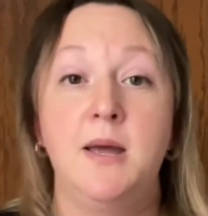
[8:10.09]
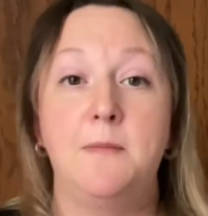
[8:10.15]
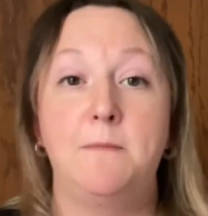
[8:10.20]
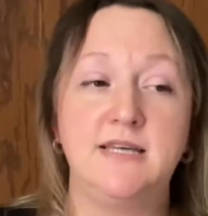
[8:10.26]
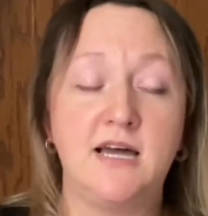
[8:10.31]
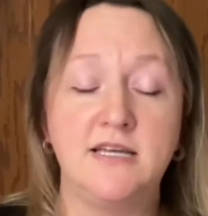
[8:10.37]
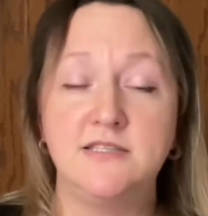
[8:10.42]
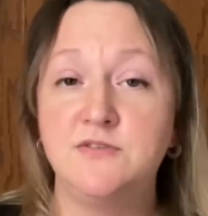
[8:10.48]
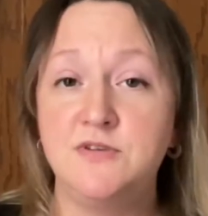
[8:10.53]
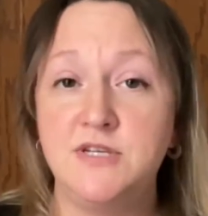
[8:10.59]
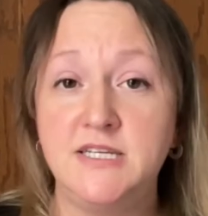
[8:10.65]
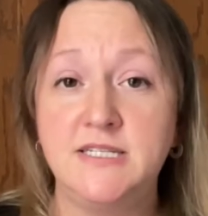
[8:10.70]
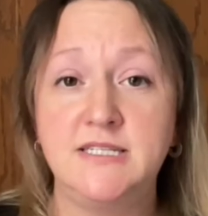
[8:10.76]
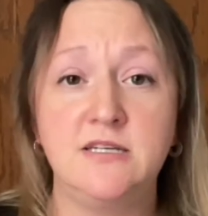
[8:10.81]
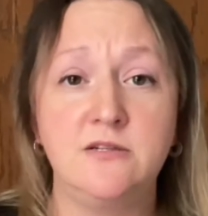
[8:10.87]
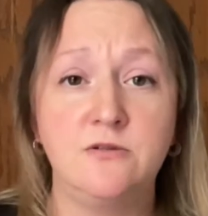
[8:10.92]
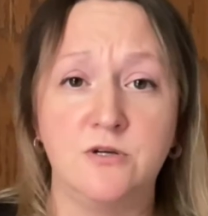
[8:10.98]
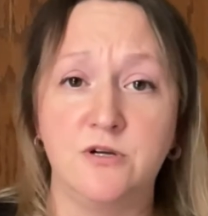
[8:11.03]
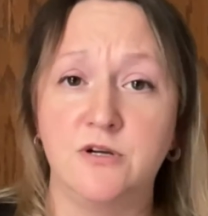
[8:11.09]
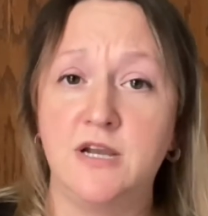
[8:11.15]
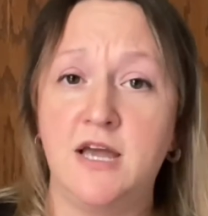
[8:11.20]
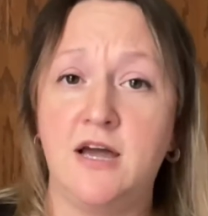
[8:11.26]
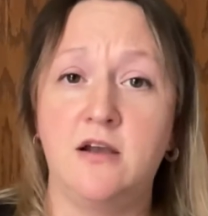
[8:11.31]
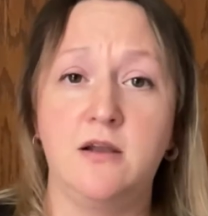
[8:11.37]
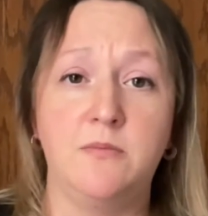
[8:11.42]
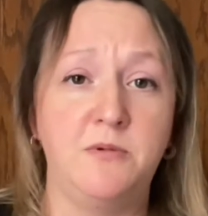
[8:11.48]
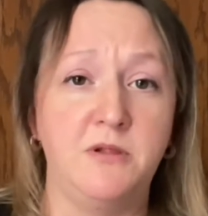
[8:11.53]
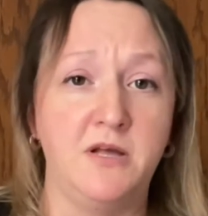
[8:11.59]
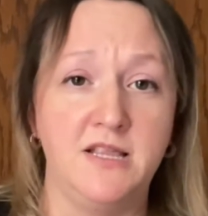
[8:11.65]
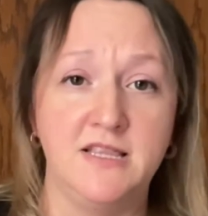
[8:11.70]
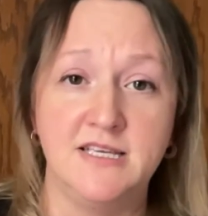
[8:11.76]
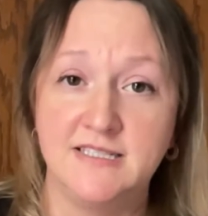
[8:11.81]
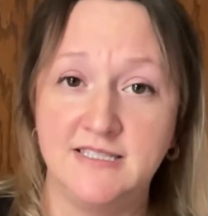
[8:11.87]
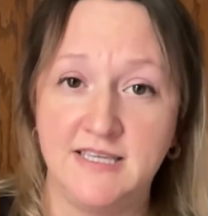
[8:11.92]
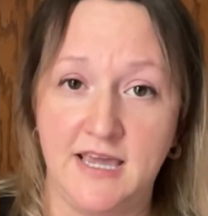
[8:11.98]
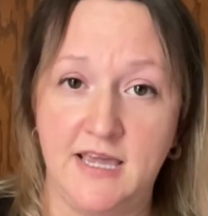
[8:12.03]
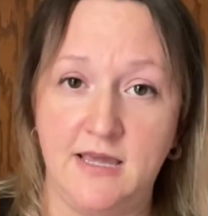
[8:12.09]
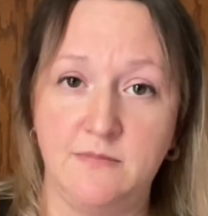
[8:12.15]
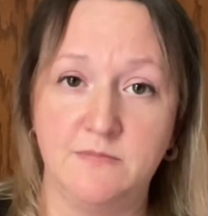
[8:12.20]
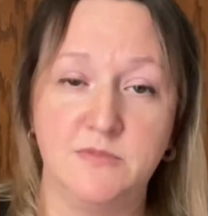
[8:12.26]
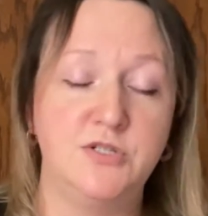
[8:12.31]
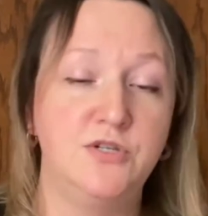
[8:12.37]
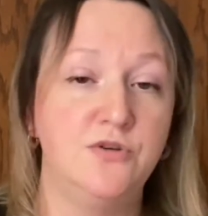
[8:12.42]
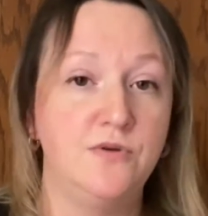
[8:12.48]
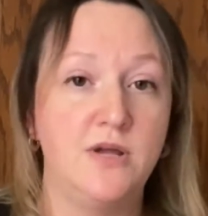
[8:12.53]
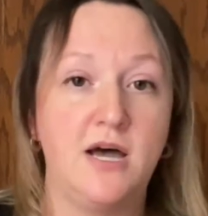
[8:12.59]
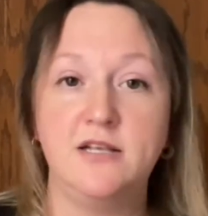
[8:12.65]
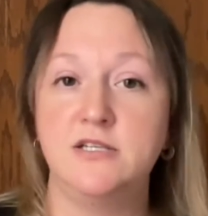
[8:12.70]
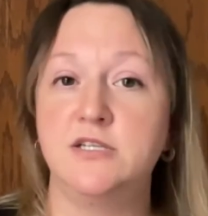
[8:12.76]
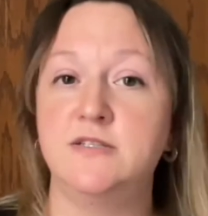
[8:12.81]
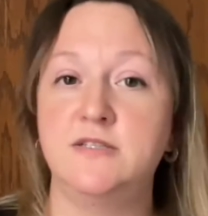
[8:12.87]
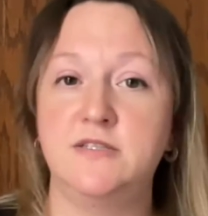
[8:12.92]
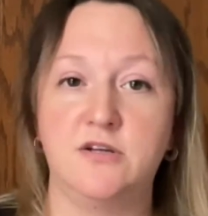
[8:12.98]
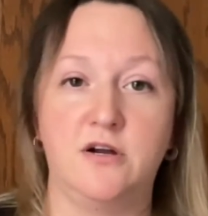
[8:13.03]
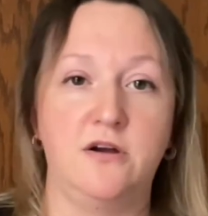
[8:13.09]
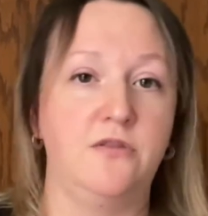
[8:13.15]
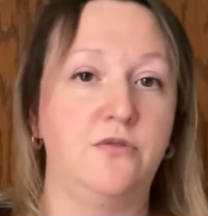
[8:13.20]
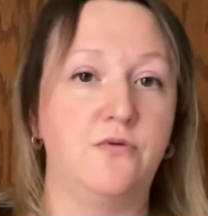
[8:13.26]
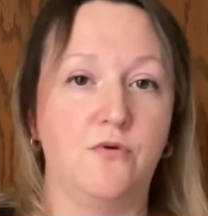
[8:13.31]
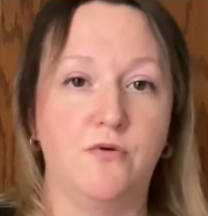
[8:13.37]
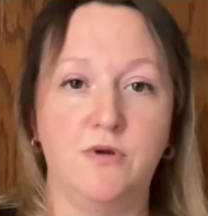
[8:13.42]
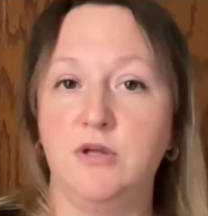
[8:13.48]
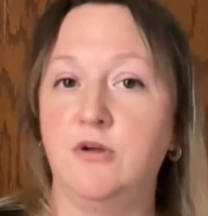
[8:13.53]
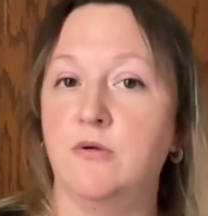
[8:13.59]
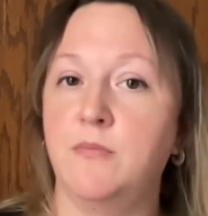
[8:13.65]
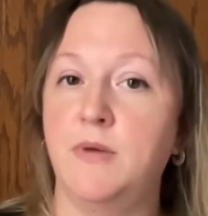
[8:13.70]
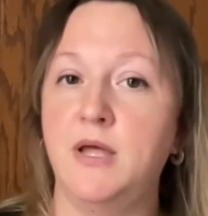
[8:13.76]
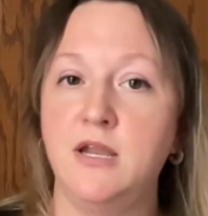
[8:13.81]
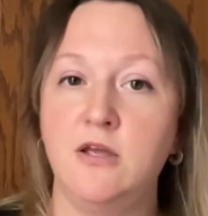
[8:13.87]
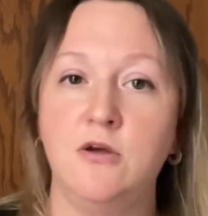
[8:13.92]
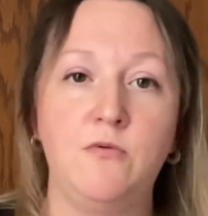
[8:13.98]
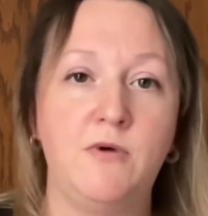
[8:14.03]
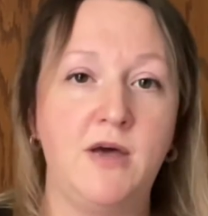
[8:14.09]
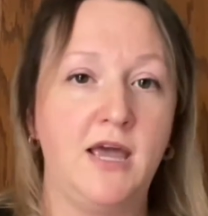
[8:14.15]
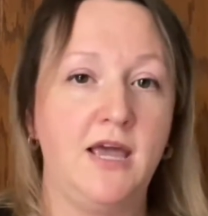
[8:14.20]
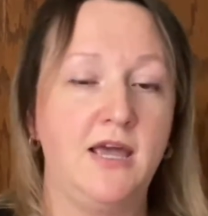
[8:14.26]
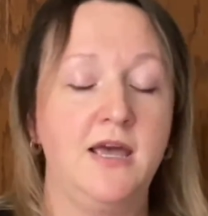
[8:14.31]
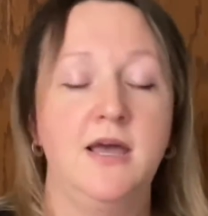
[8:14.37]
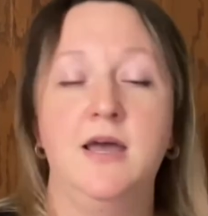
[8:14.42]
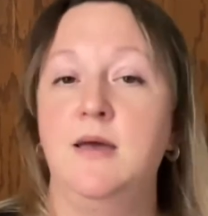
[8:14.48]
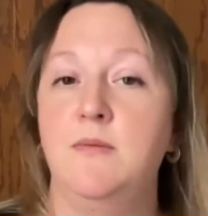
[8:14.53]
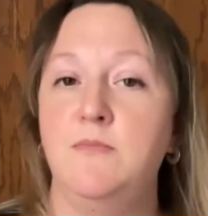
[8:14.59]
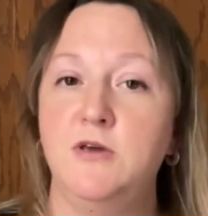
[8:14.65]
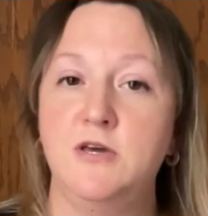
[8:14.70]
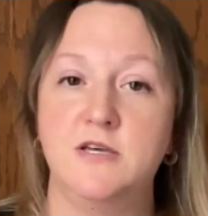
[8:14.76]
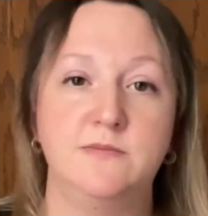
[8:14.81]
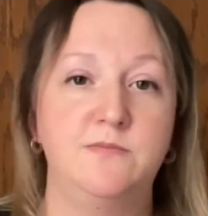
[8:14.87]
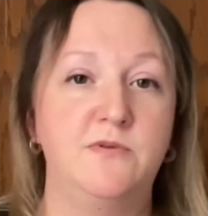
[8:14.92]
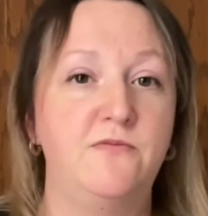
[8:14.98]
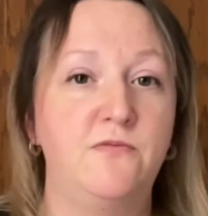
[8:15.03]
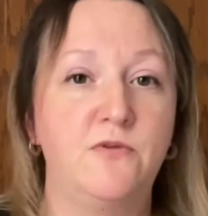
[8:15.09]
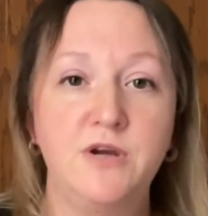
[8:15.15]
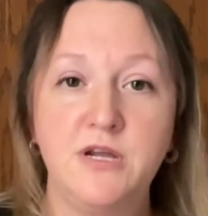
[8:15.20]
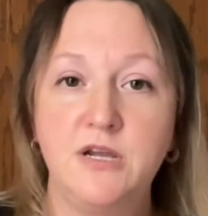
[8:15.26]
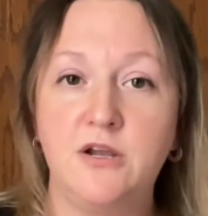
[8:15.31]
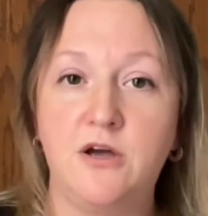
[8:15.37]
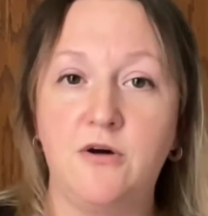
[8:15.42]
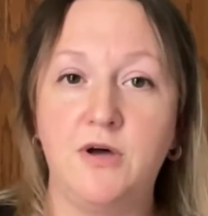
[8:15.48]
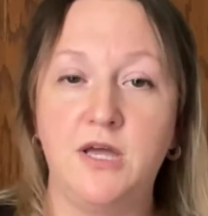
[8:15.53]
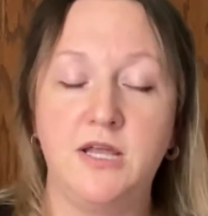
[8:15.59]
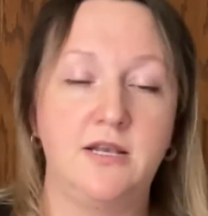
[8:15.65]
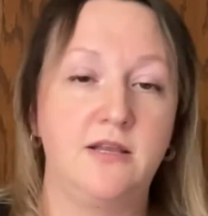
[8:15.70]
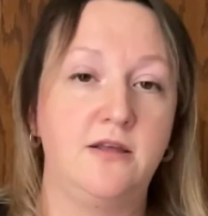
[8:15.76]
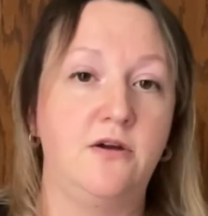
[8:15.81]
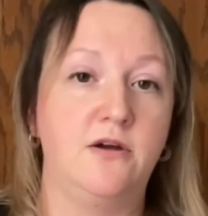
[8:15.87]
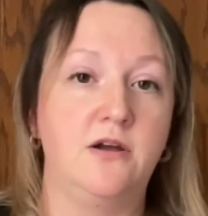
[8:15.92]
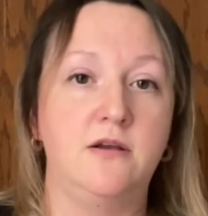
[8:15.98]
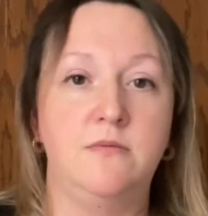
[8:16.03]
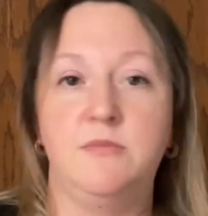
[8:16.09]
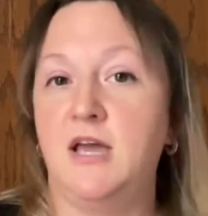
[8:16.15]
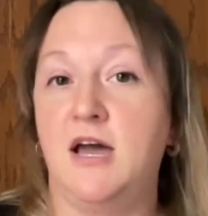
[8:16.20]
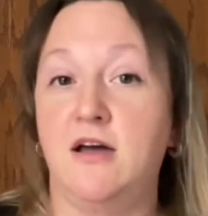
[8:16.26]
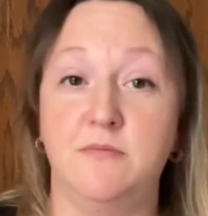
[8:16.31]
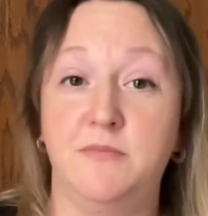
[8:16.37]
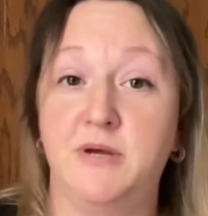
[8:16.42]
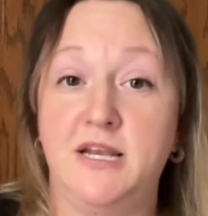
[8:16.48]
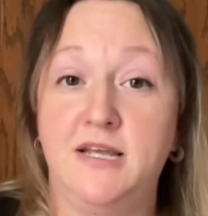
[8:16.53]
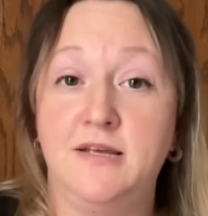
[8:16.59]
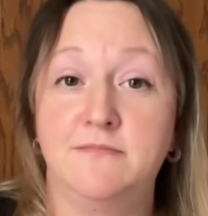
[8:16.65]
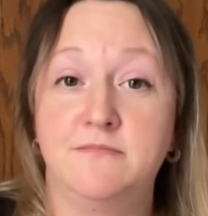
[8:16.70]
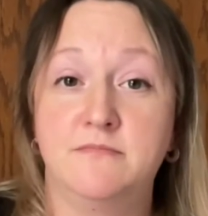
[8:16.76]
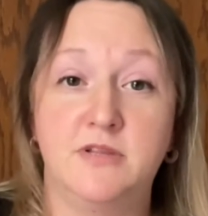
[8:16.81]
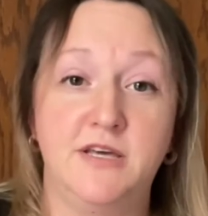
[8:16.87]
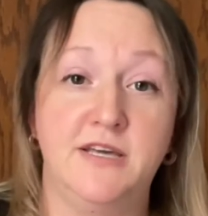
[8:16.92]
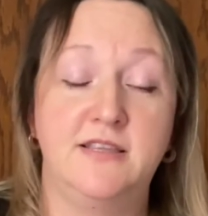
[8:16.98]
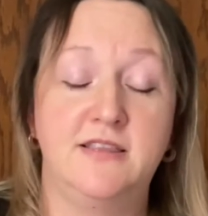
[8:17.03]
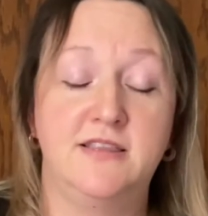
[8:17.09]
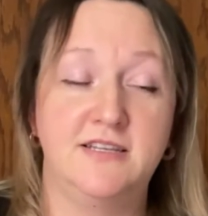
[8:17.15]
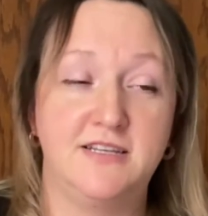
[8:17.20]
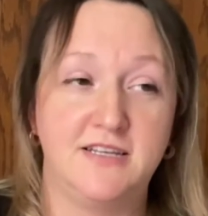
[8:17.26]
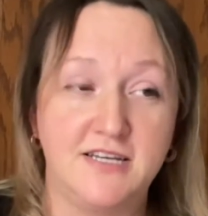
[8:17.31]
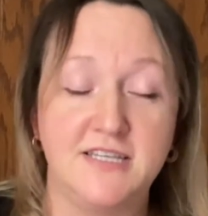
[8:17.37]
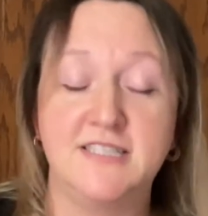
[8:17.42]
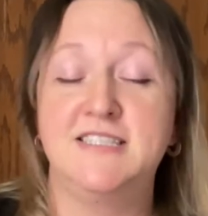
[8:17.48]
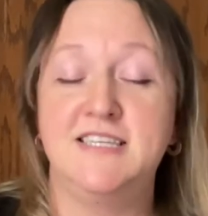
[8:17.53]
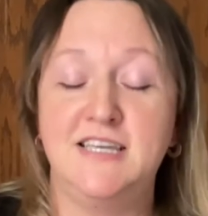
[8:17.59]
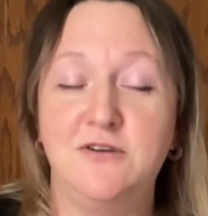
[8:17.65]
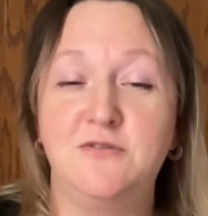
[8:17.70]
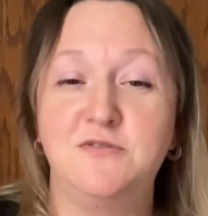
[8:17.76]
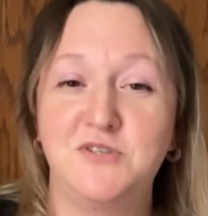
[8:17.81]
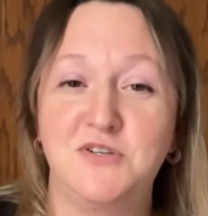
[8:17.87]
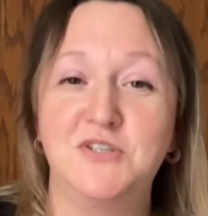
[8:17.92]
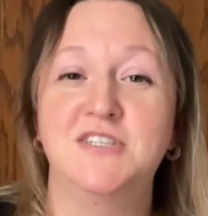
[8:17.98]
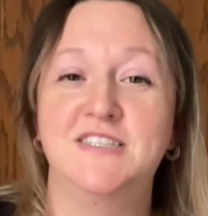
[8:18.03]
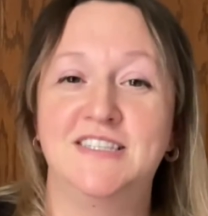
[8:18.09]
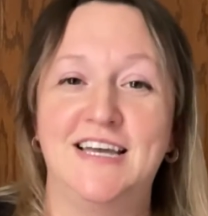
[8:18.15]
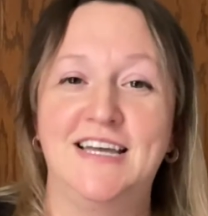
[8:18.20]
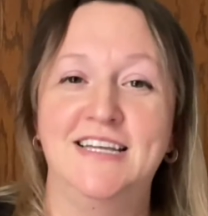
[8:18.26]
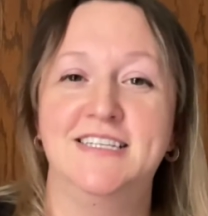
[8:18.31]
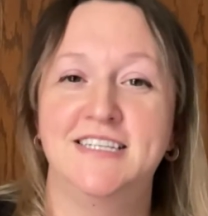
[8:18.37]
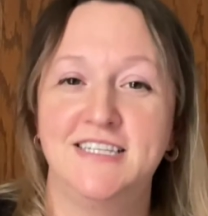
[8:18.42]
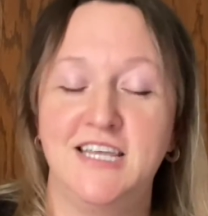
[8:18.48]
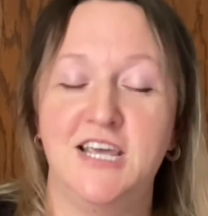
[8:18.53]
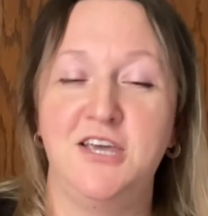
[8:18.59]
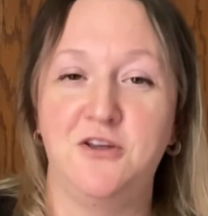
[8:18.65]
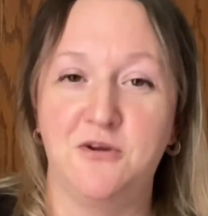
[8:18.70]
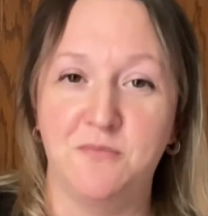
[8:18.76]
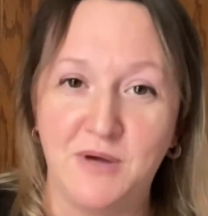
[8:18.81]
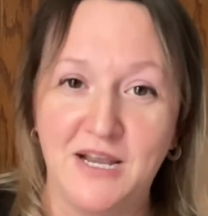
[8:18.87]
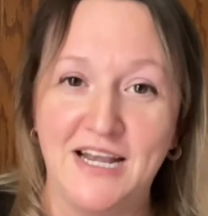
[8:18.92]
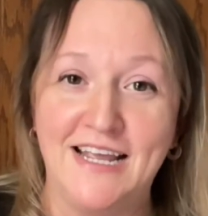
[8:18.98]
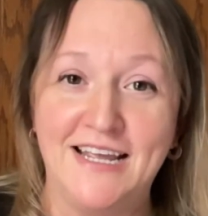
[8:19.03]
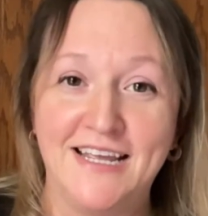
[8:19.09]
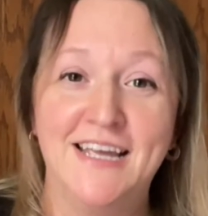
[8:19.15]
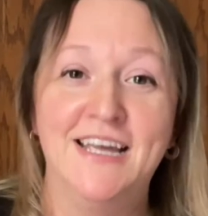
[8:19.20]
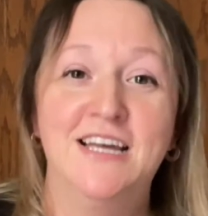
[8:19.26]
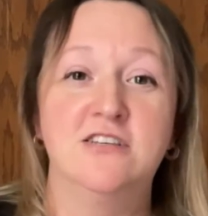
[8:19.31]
Guys, you need to learn how to play these games. Do not just start throwing your money away, because before you know it, you're gonna be out of money. Like, the casinos are designed to take your money.